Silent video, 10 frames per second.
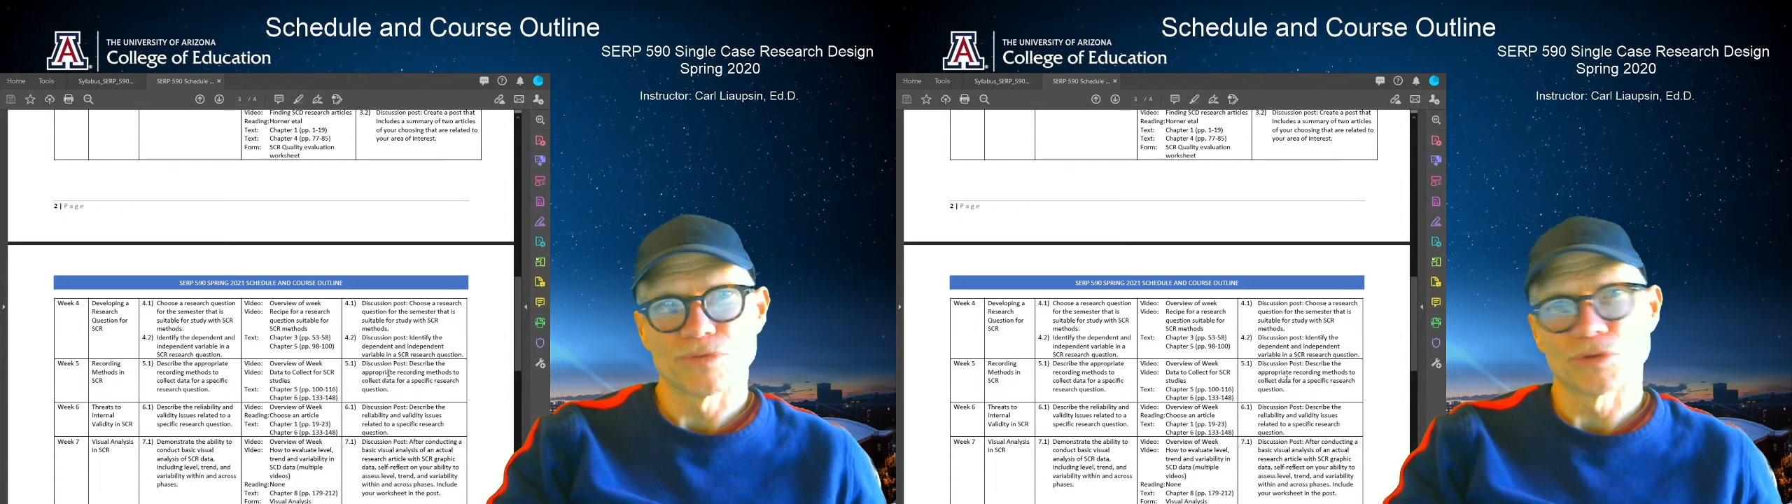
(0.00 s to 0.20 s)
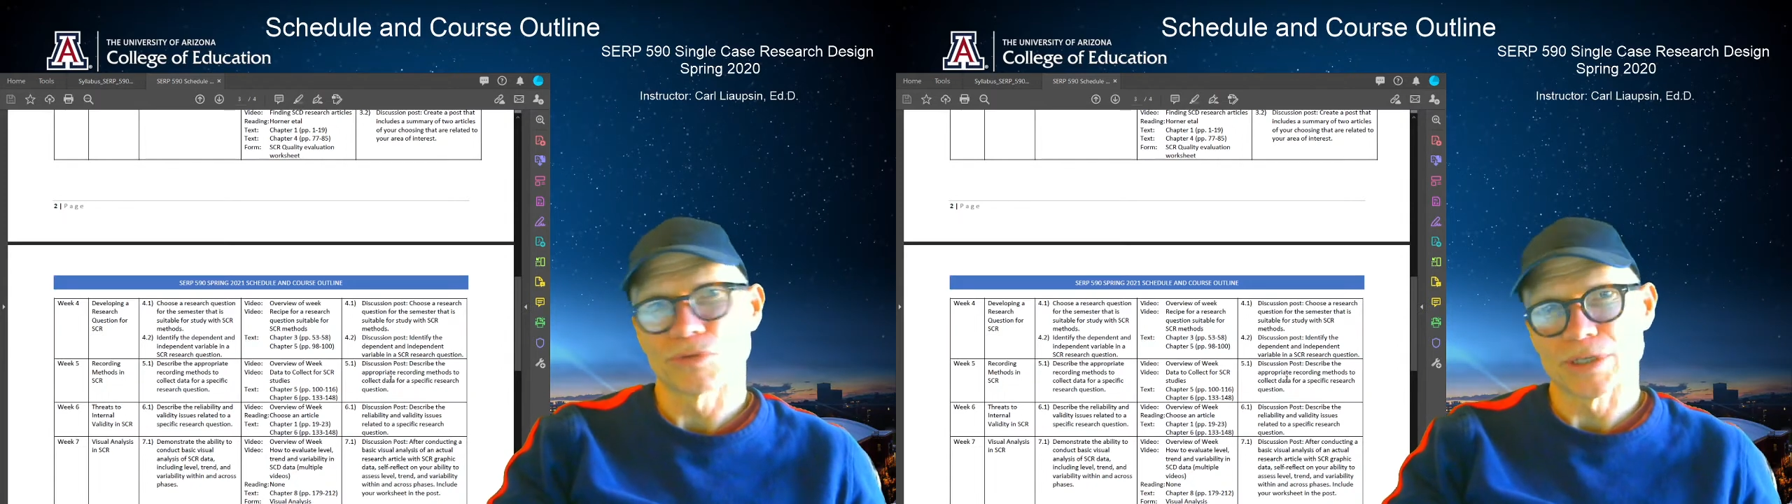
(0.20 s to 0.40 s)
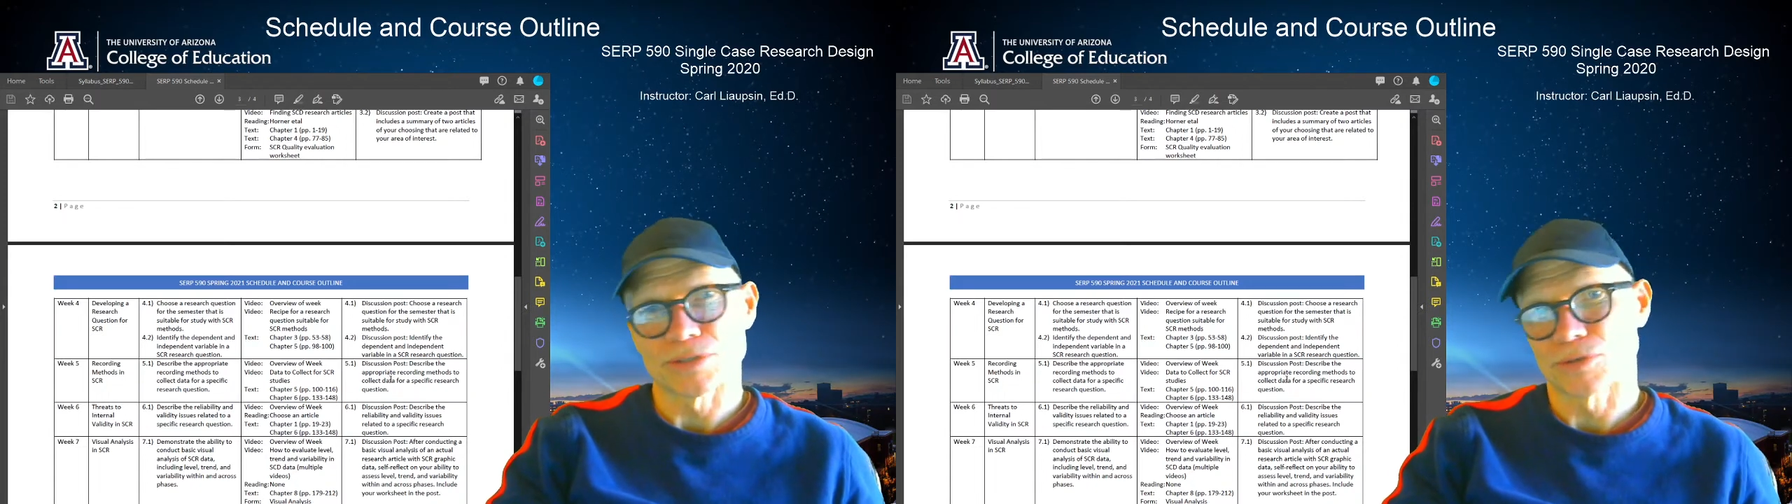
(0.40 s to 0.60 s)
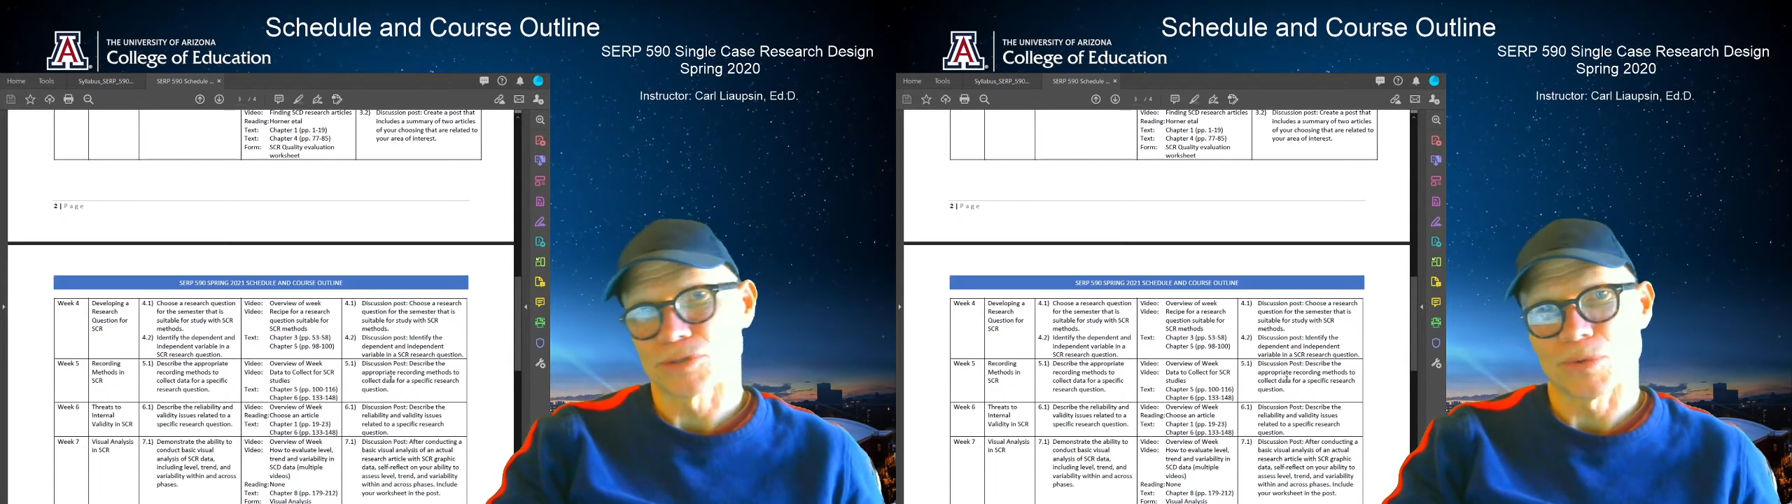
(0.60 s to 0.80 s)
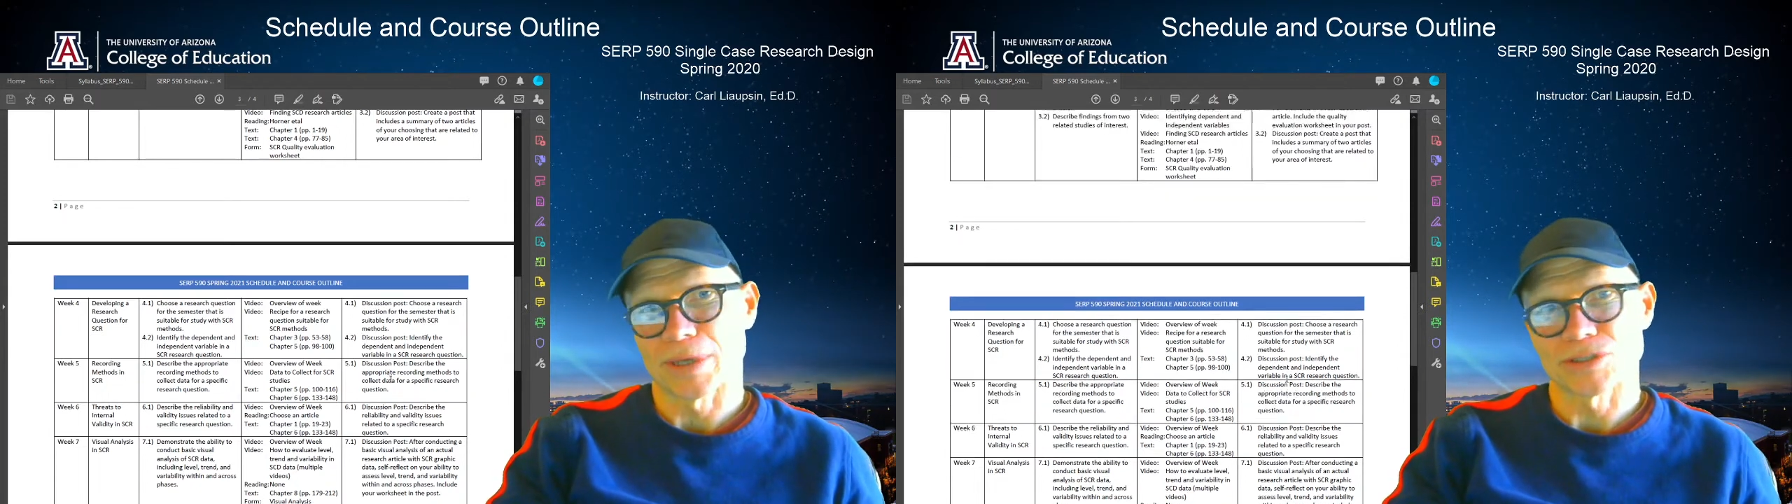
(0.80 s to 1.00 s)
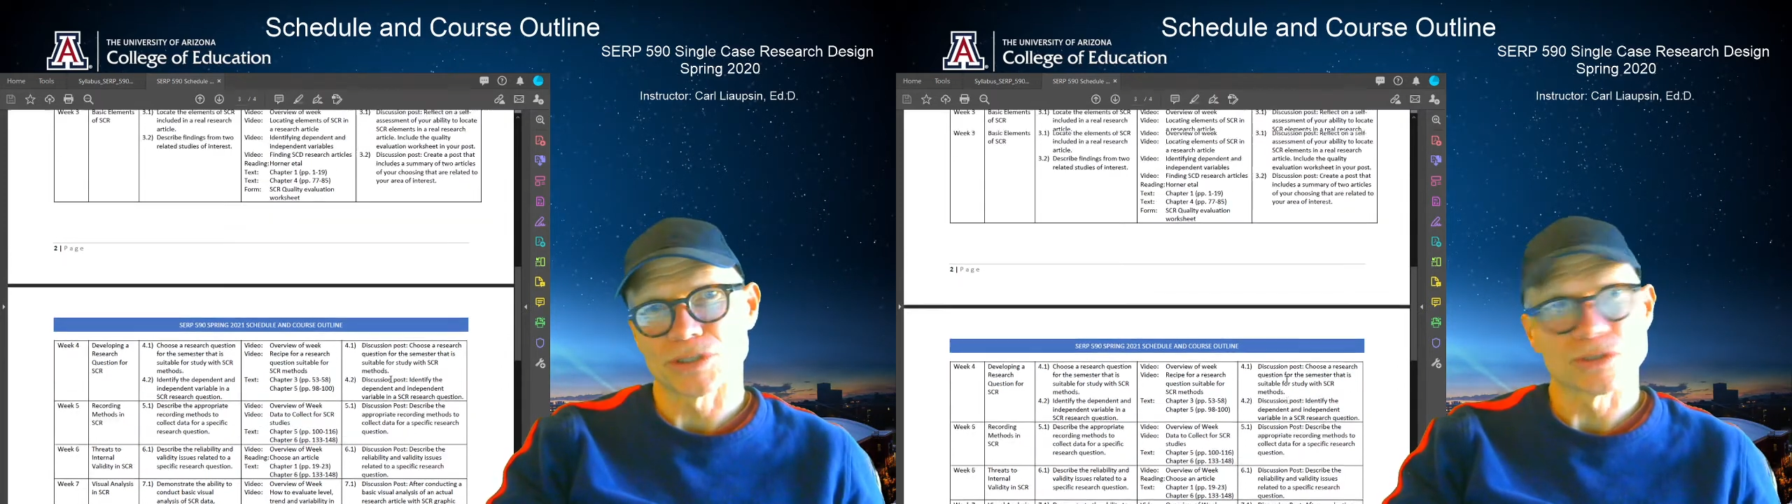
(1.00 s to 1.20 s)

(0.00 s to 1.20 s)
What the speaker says: your research question.